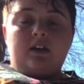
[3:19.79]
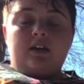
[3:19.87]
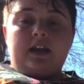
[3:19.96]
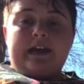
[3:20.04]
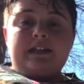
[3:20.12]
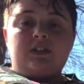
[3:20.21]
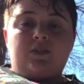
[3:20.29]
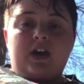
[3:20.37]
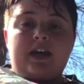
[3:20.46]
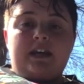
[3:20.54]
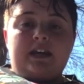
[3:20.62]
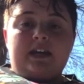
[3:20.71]
next
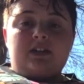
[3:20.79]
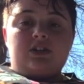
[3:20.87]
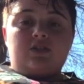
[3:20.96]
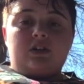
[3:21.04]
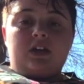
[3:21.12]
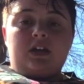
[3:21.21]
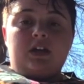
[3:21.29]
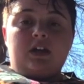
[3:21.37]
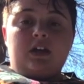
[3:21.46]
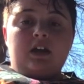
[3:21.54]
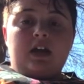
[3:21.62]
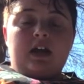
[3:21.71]
fret, next string,
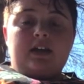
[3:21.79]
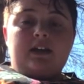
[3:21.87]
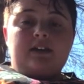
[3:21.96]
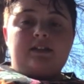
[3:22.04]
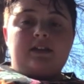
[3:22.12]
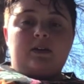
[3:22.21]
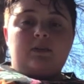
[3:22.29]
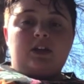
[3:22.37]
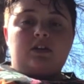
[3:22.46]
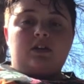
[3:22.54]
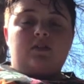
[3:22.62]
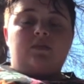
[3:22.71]
and same with the
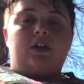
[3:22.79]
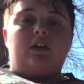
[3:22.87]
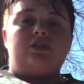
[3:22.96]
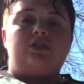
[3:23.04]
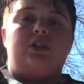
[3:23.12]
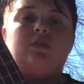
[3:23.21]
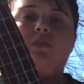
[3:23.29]
3rd finger. I'll show you